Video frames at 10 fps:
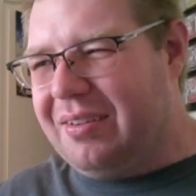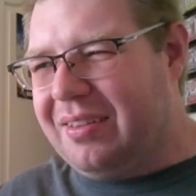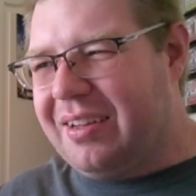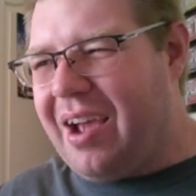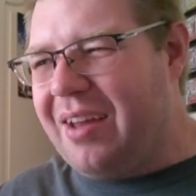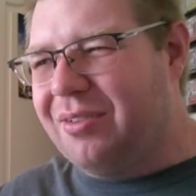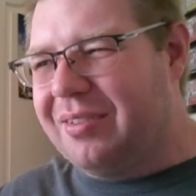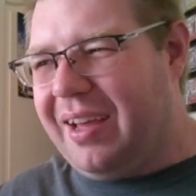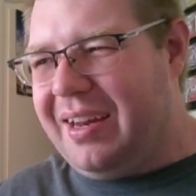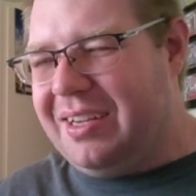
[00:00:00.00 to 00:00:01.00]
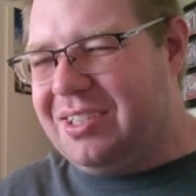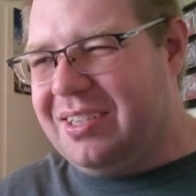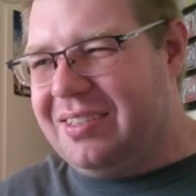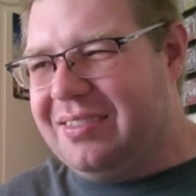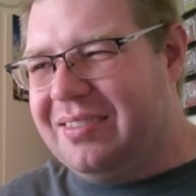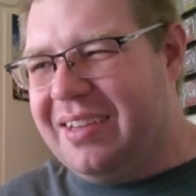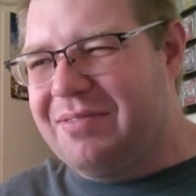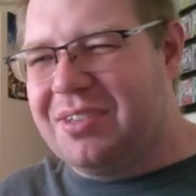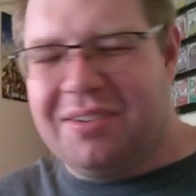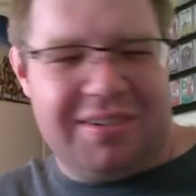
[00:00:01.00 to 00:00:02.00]
kind old lady, she
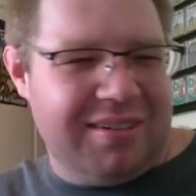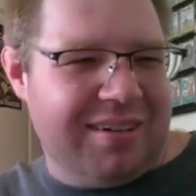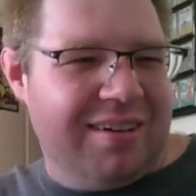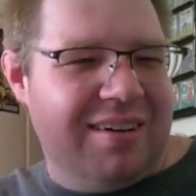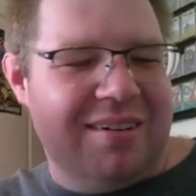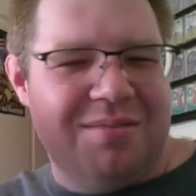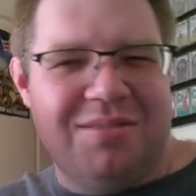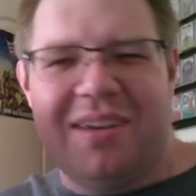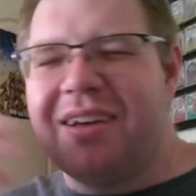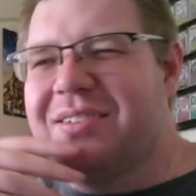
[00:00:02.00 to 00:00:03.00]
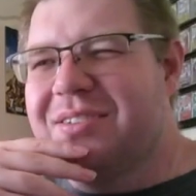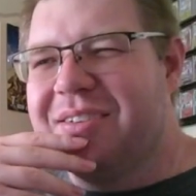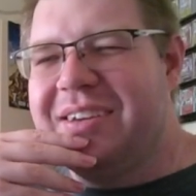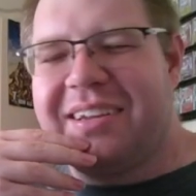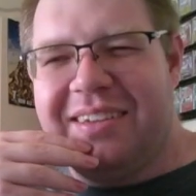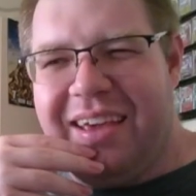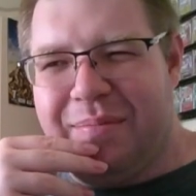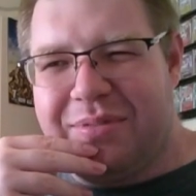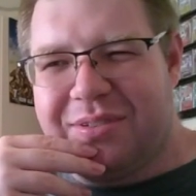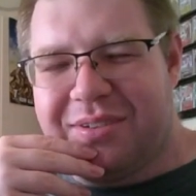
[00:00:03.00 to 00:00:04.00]
tells her a
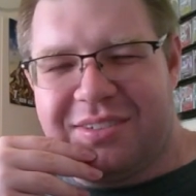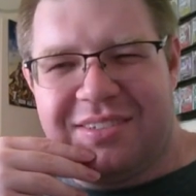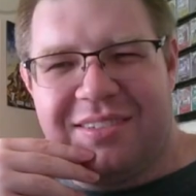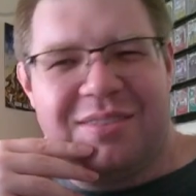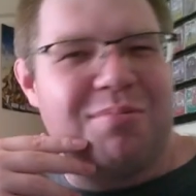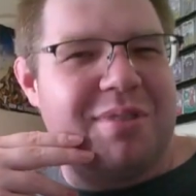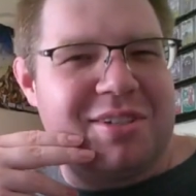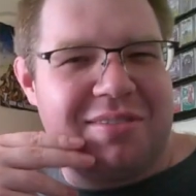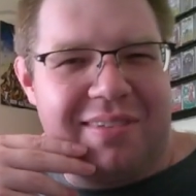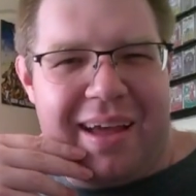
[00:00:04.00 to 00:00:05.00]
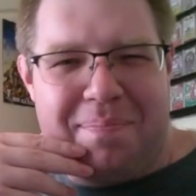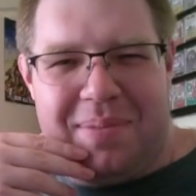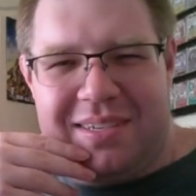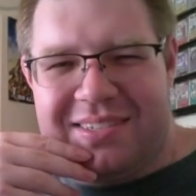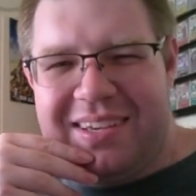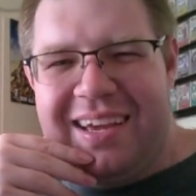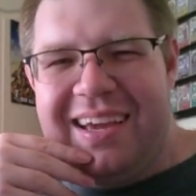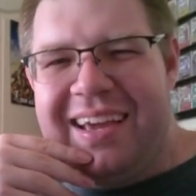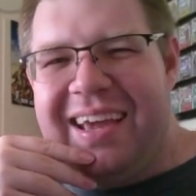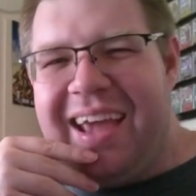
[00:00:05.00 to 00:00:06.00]
nickname of sorts, the Witch of Lapis.
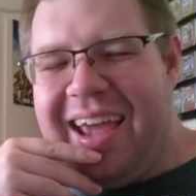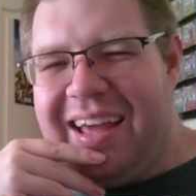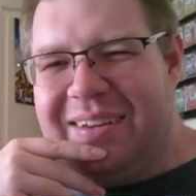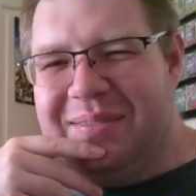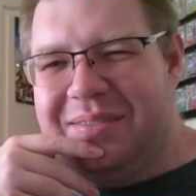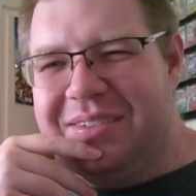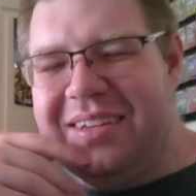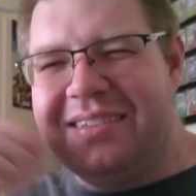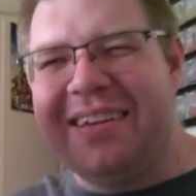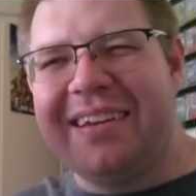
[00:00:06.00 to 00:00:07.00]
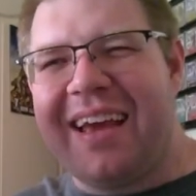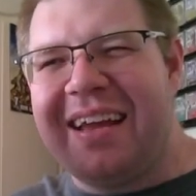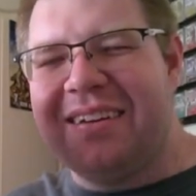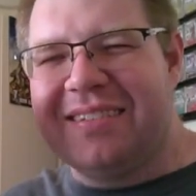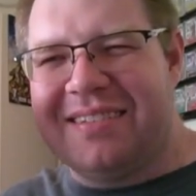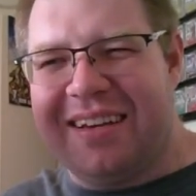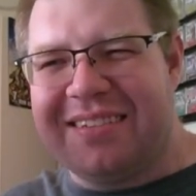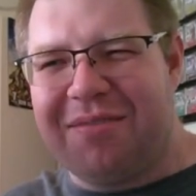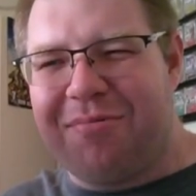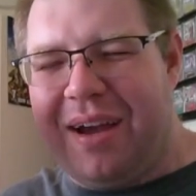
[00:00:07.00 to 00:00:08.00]
And it
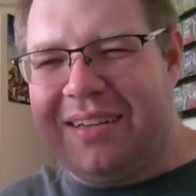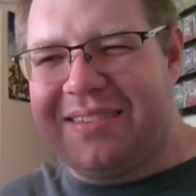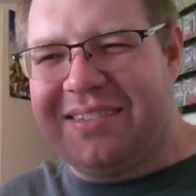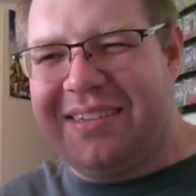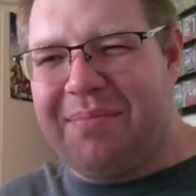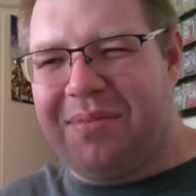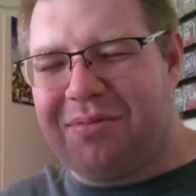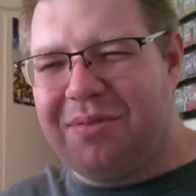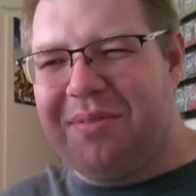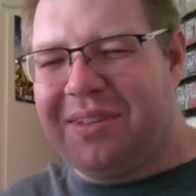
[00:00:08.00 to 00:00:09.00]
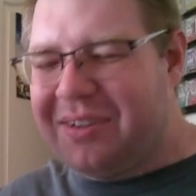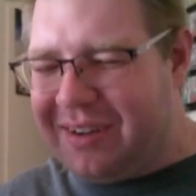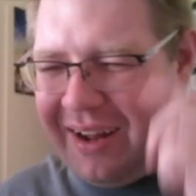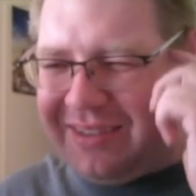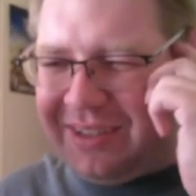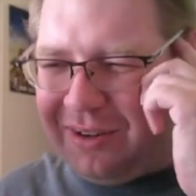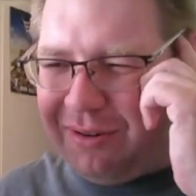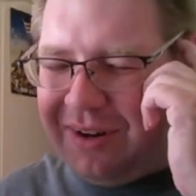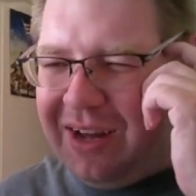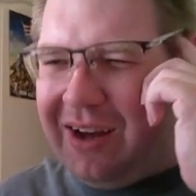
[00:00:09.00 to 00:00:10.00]
doesn't quite sit through with her
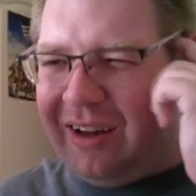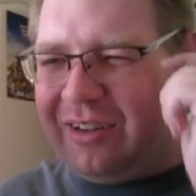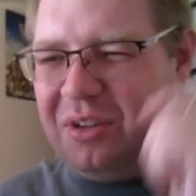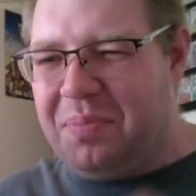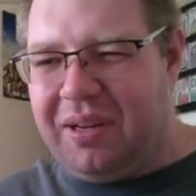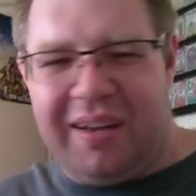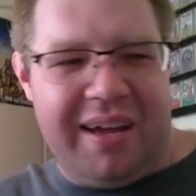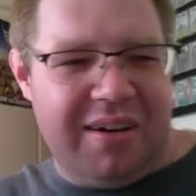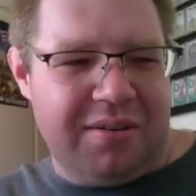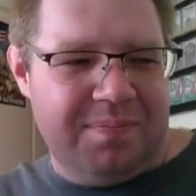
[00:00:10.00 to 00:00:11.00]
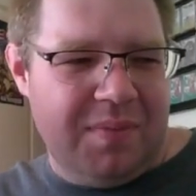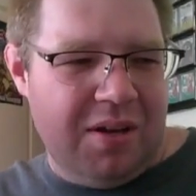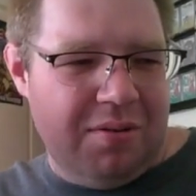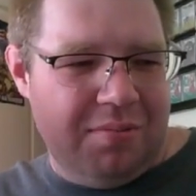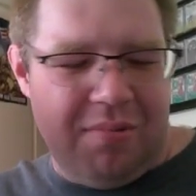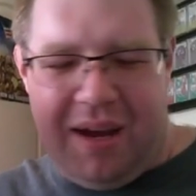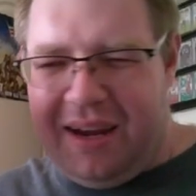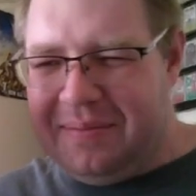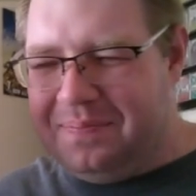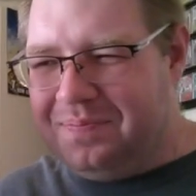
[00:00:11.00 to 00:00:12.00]
until a little bit later
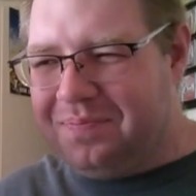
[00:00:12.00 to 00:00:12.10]
when